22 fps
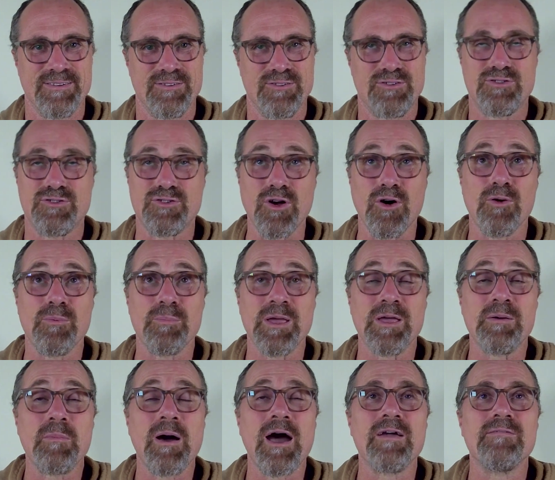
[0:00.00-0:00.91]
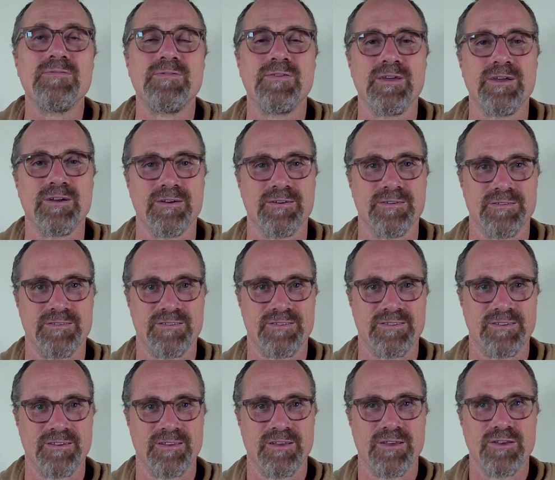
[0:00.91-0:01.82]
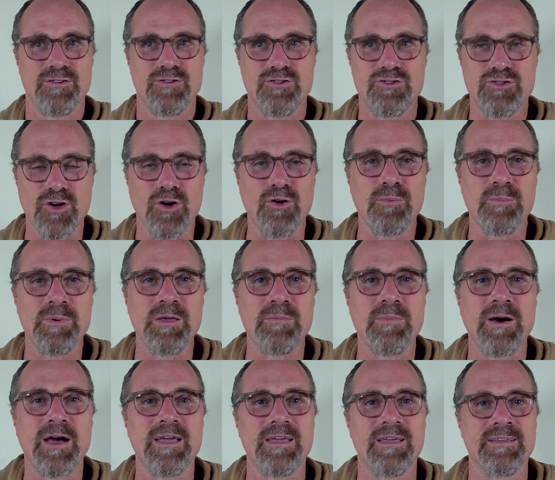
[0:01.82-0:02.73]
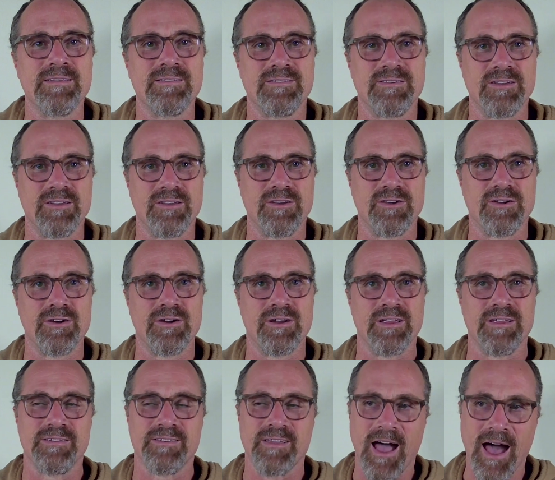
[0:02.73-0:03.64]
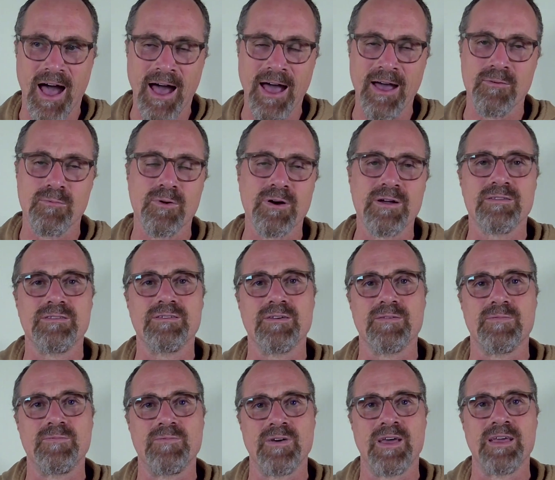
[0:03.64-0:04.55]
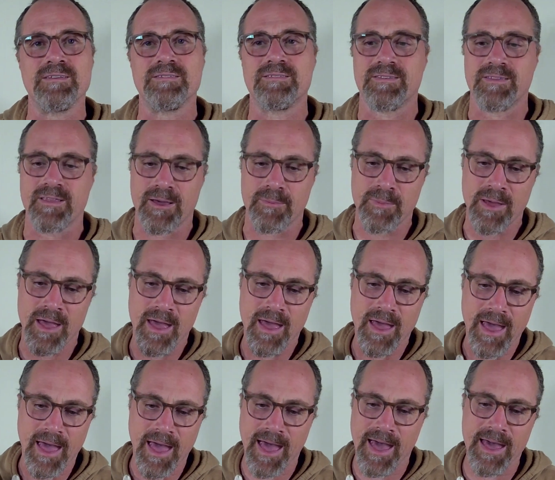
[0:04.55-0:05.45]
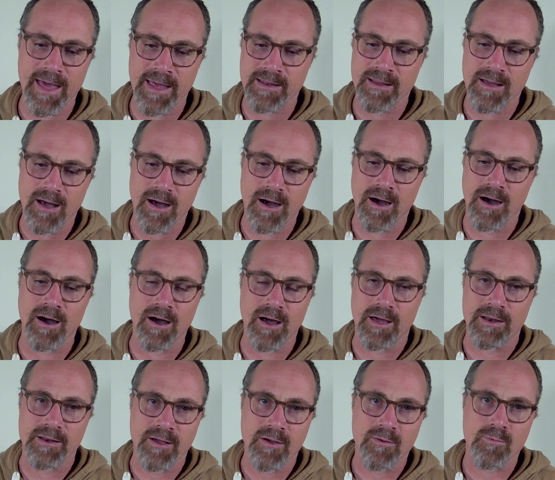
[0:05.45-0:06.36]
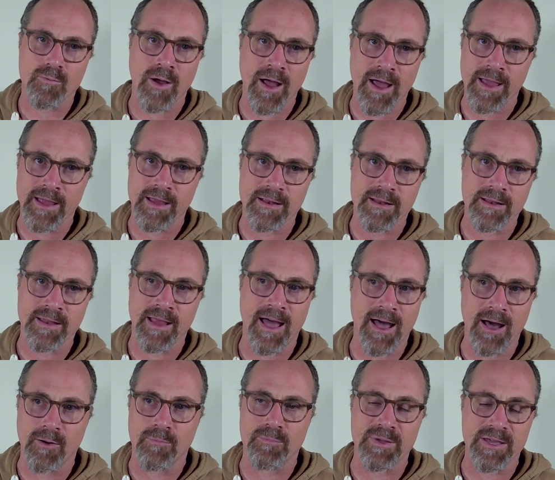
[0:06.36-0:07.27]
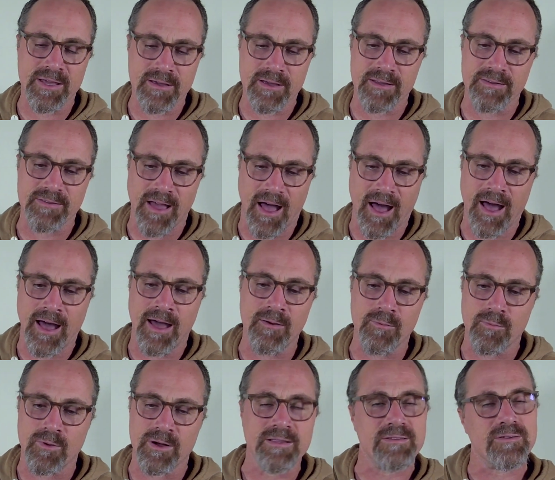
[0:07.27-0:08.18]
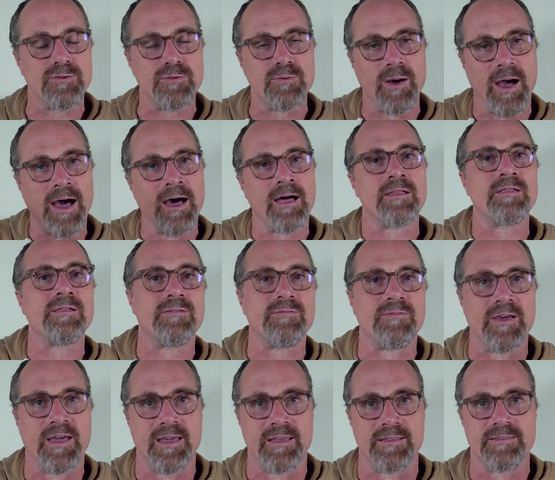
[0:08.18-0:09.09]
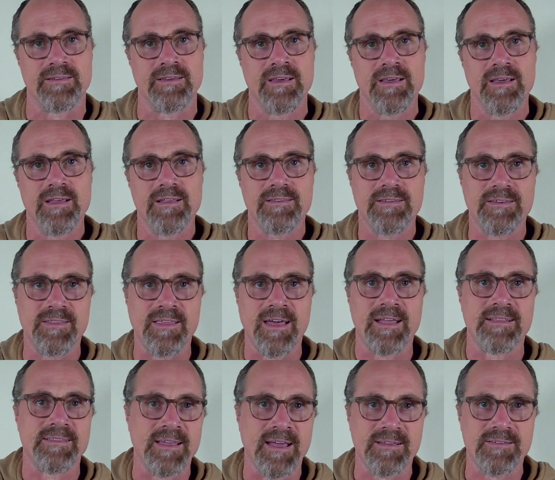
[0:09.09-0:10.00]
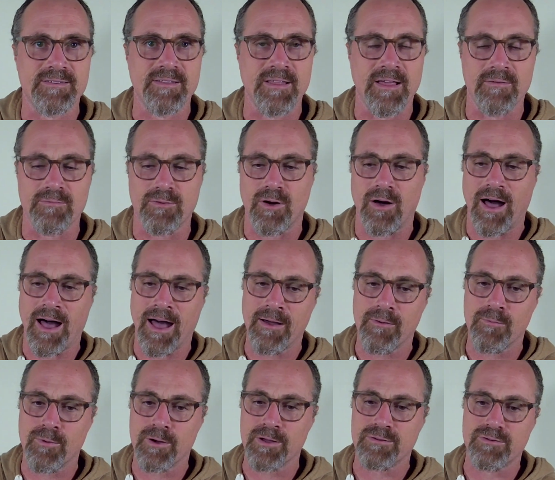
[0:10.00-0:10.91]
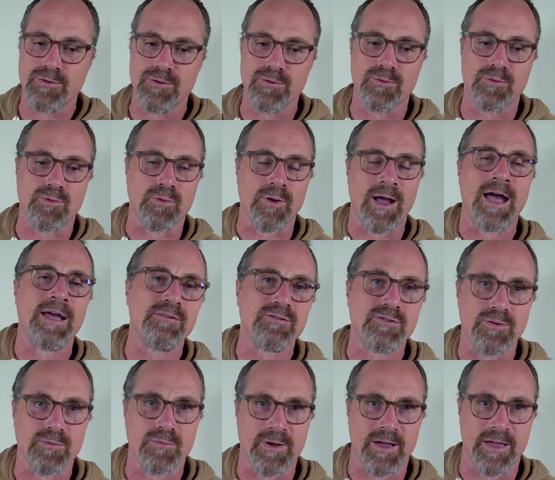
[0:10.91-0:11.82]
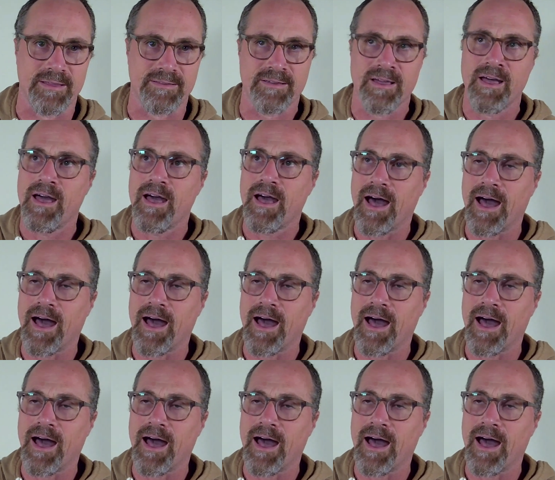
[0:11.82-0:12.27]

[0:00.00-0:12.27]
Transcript: Show me my fears. Show me my insecurities. I want to face them head on right now because I want to elevate to that next level. I want to graduate.